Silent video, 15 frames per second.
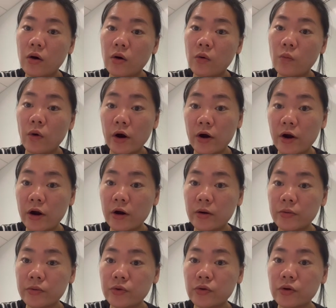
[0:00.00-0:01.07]

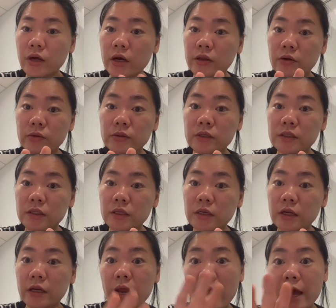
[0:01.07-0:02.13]
verb, you can only see
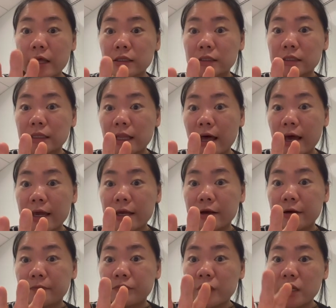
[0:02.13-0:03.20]
the ends like
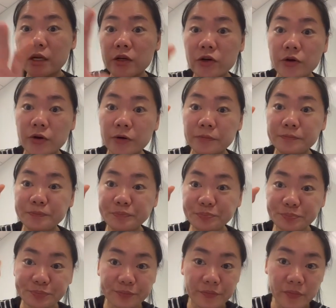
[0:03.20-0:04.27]
either
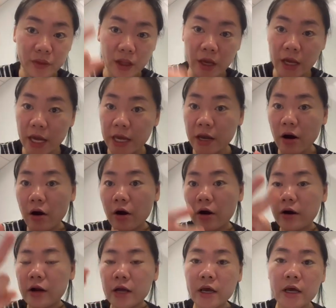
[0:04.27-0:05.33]

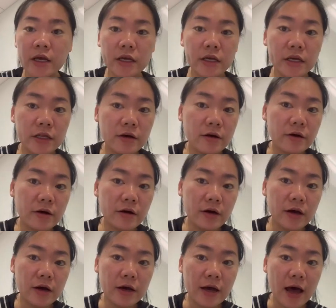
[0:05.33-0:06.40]
AR, either
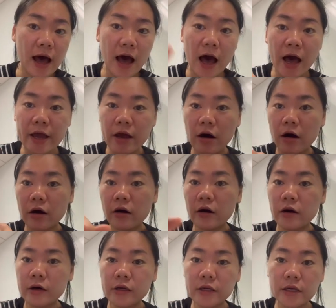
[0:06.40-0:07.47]

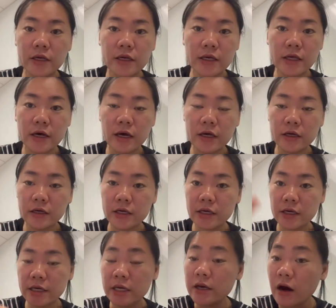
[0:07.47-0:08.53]
IR, either
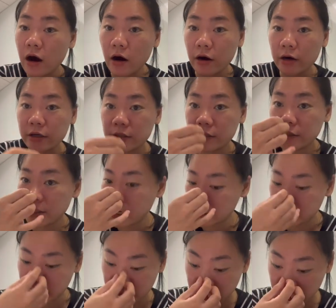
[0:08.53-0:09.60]
ER.
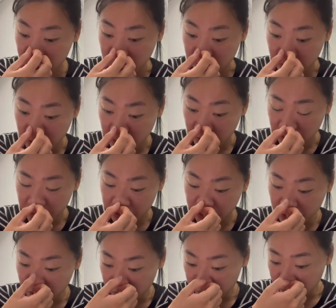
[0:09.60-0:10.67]
That's it.
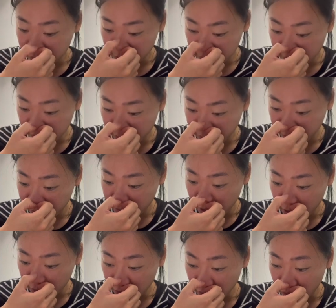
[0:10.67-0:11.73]
So this letter
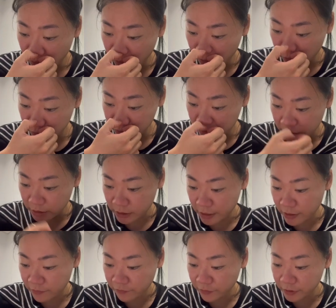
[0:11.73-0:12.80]
are called the
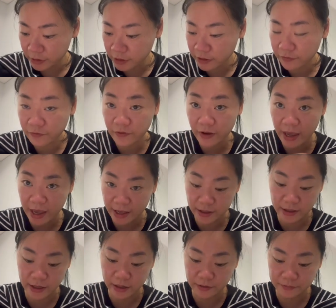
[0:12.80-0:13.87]
infinitive
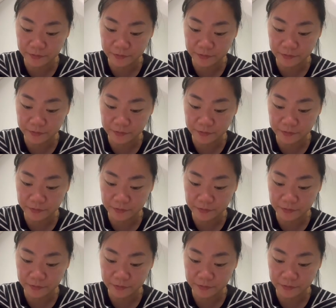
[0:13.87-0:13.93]
ending.